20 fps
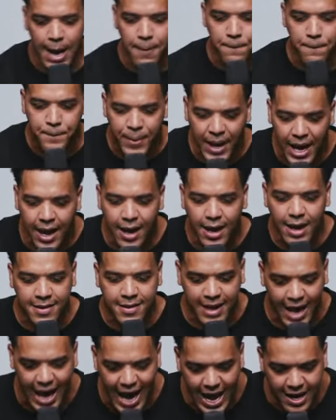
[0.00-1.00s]
And being
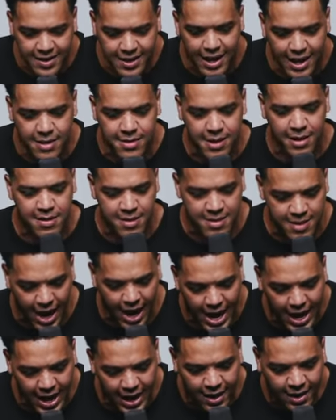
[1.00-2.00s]
attacked is a
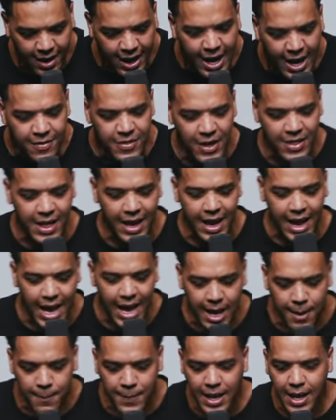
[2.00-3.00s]
sign that the
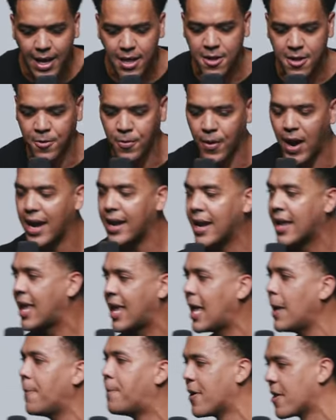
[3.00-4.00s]
enemy is trying to
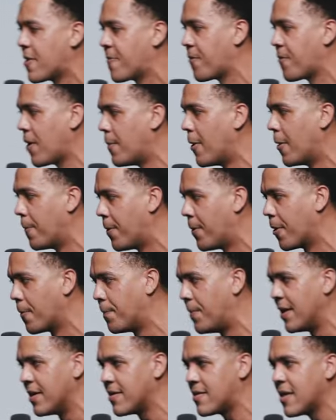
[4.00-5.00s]
keep us from our
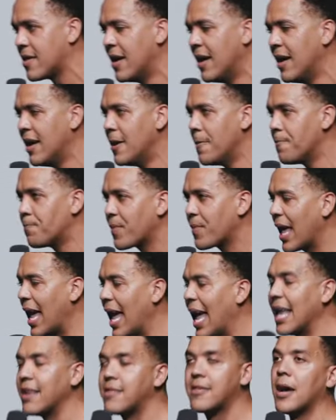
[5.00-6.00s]
purpose.
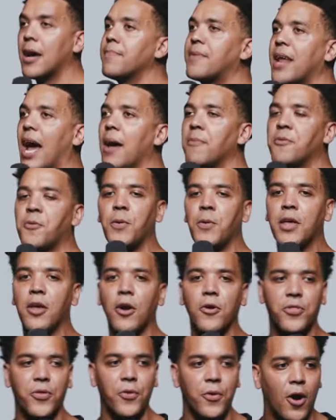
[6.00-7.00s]
And, sometimes we
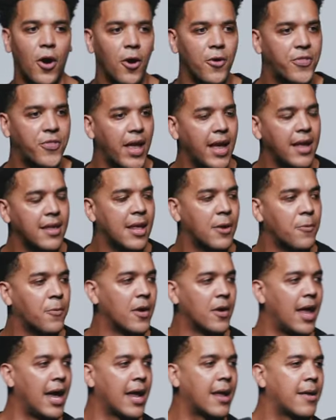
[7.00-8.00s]
go through hard things and
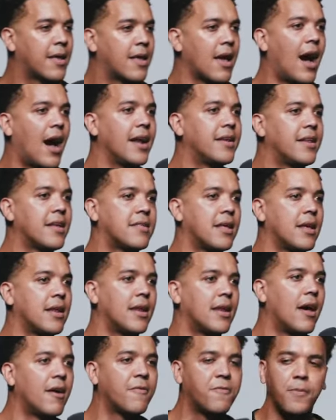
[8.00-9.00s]
we're like, God
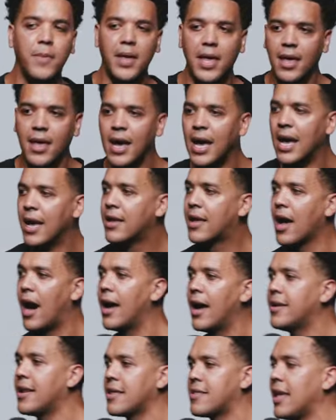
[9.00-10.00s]
doesn't love me.
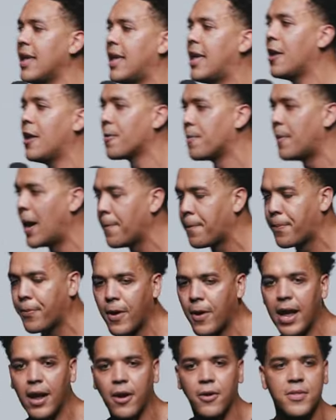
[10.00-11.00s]
God doesn't hear my
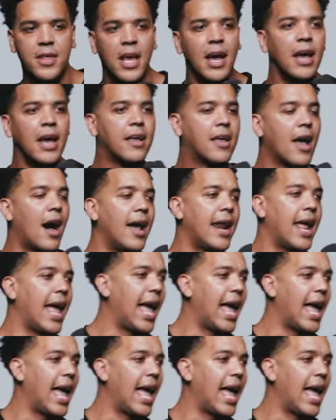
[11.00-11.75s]
prayers. God